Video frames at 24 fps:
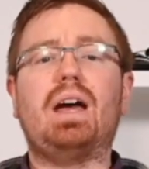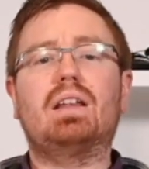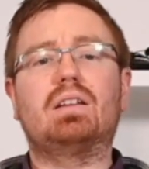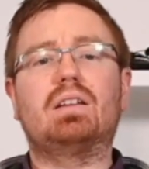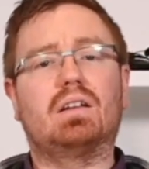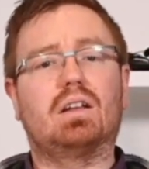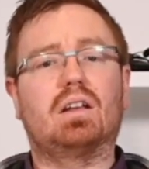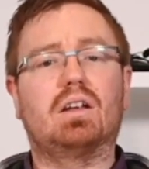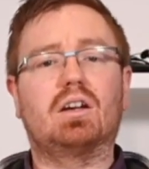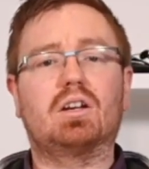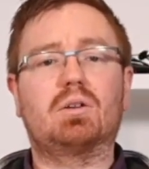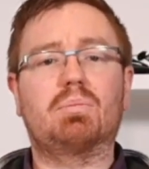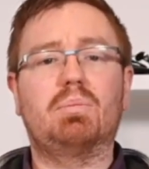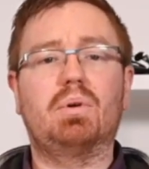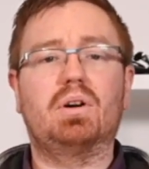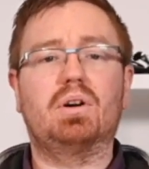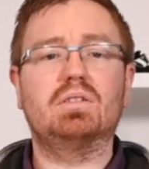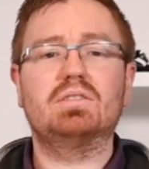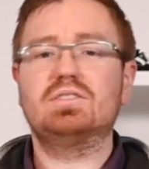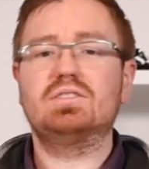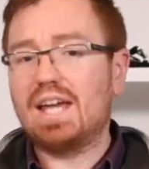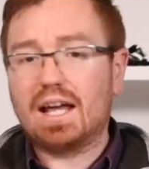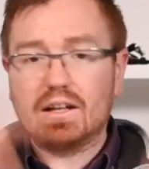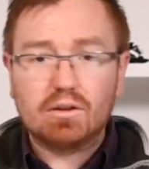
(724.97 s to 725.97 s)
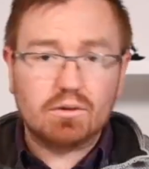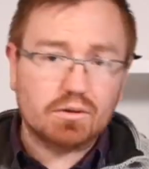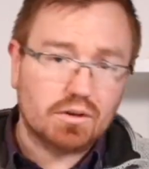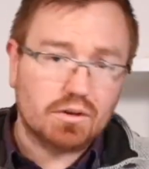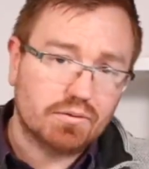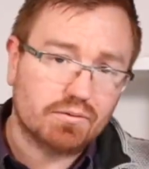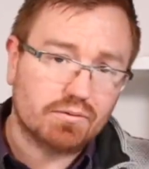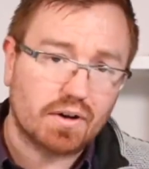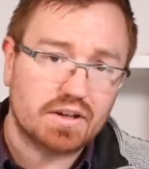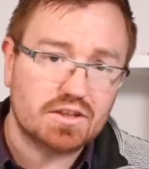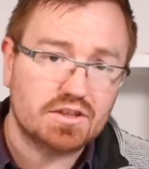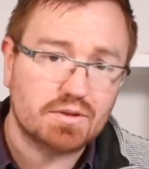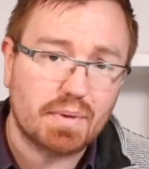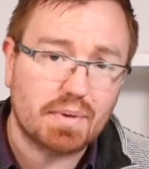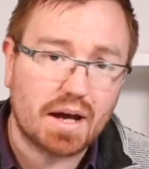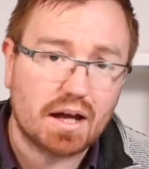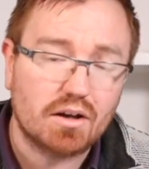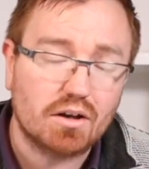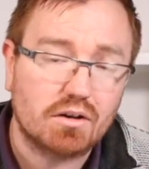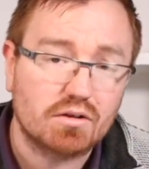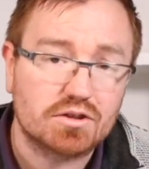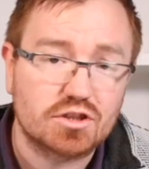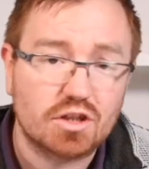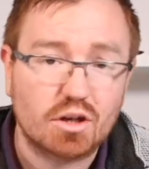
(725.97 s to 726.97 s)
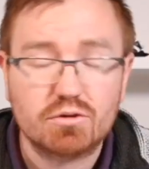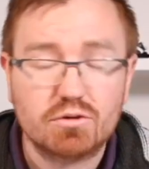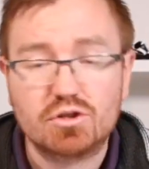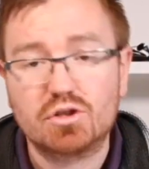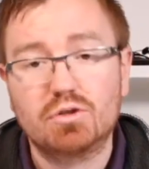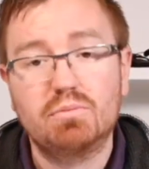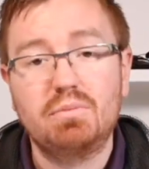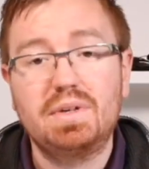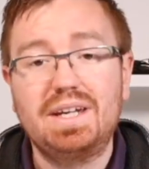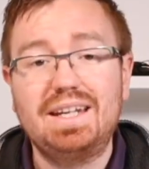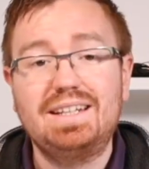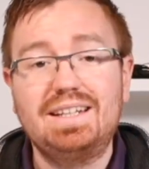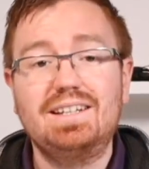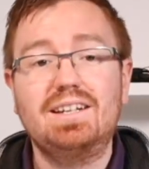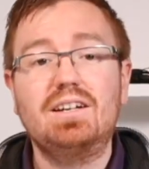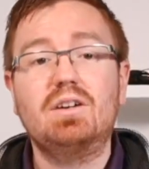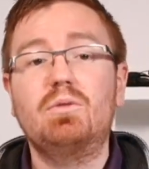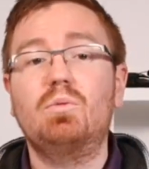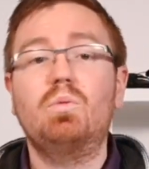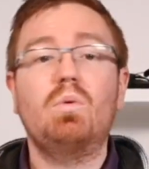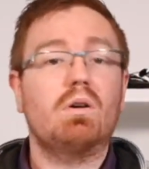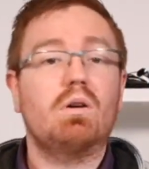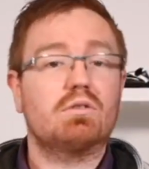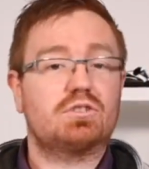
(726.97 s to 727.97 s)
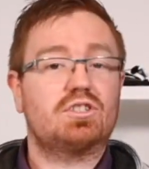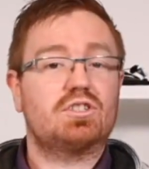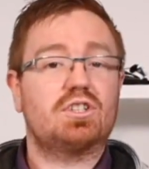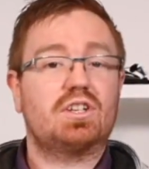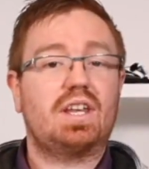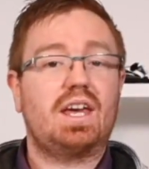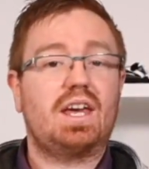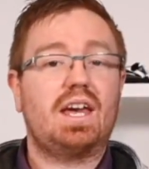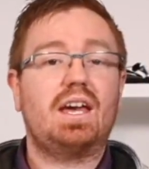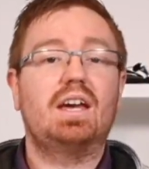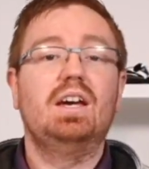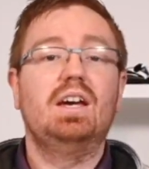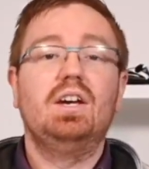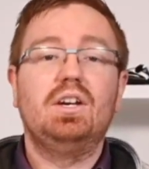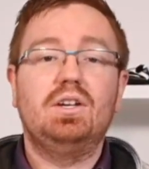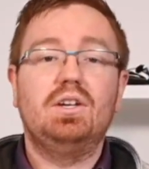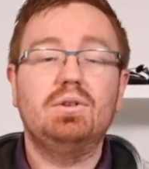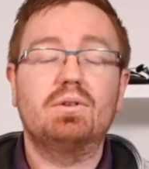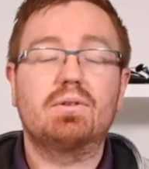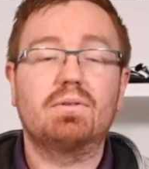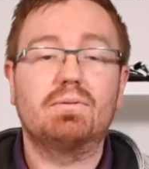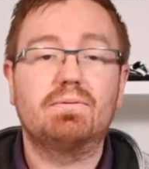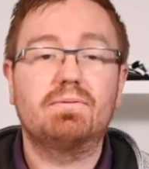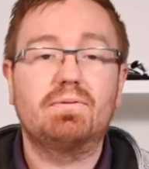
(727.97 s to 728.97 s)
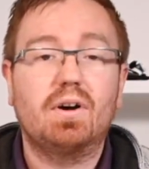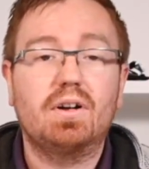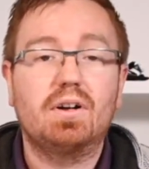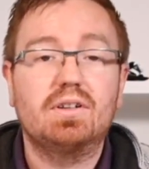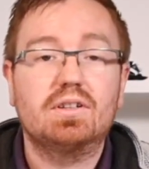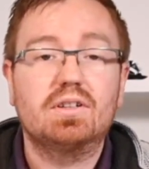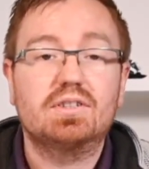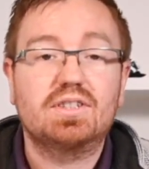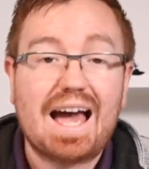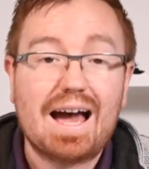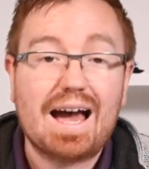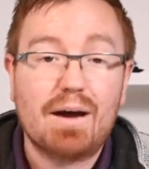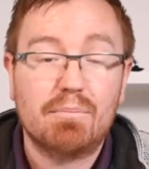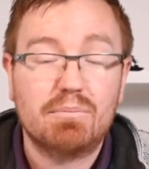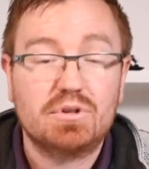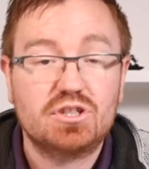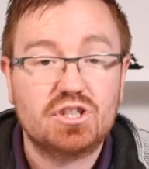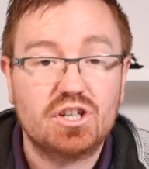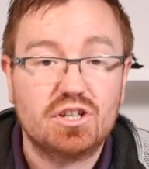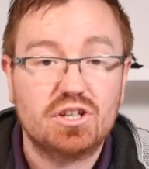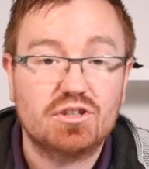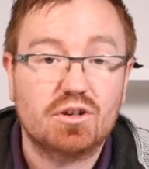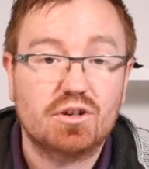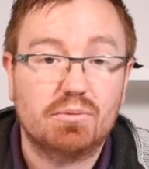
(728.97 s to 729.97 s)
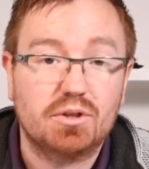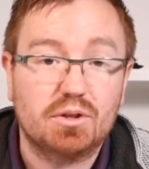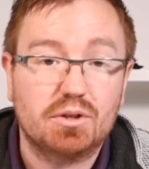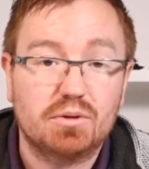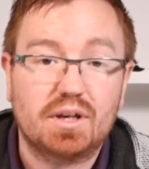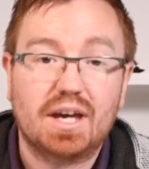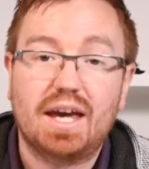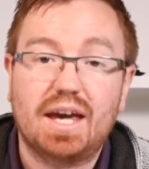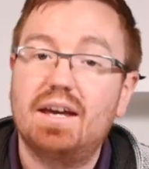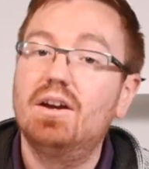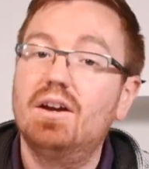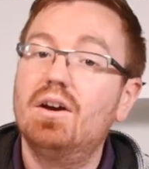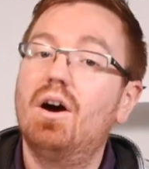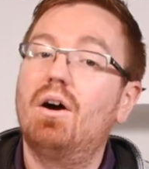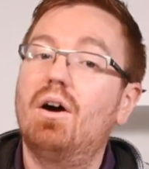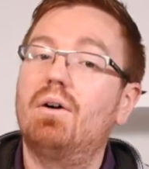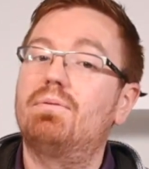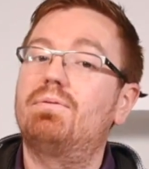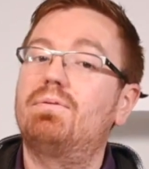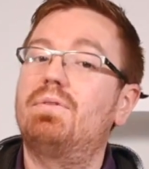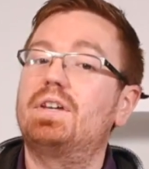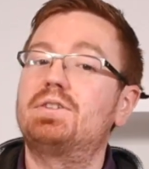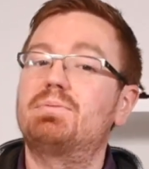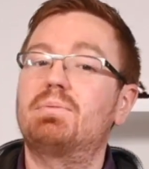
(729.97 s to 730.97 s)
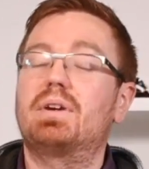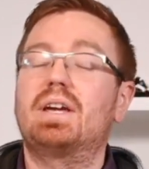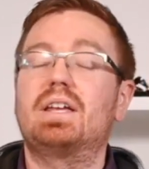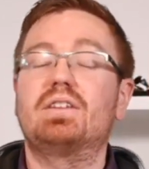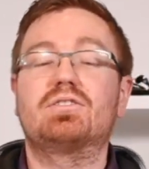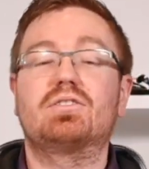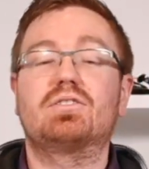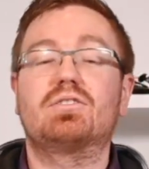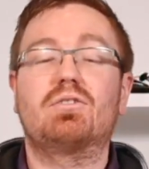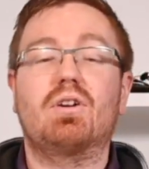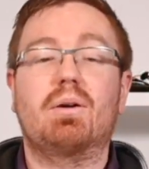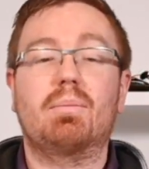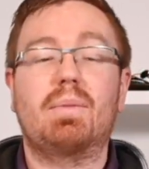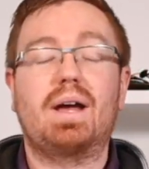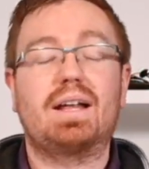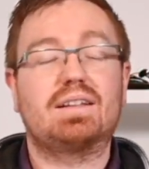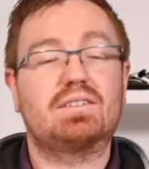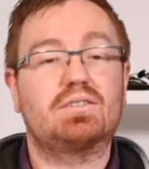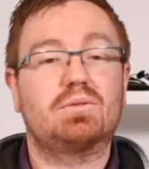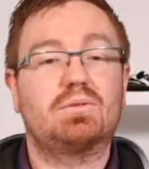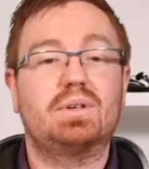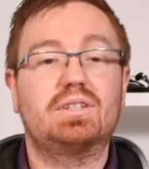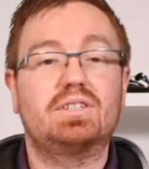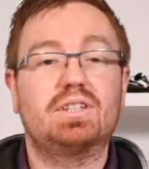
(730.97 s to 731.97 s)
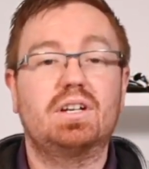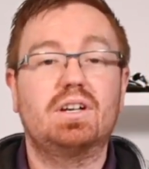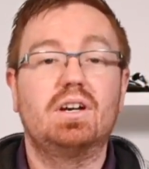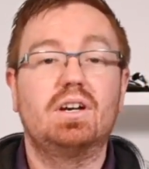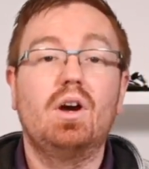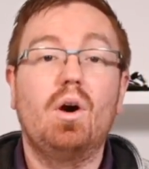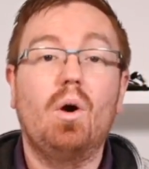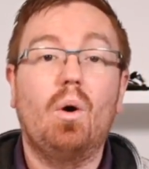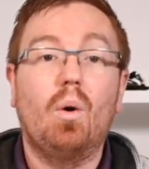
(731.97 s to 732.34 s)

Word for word: and the like button. Tell all your friends about it on social media. Whilst you're there, you can find us at Machine Shop UK on Facebook, Instagram and Twitter.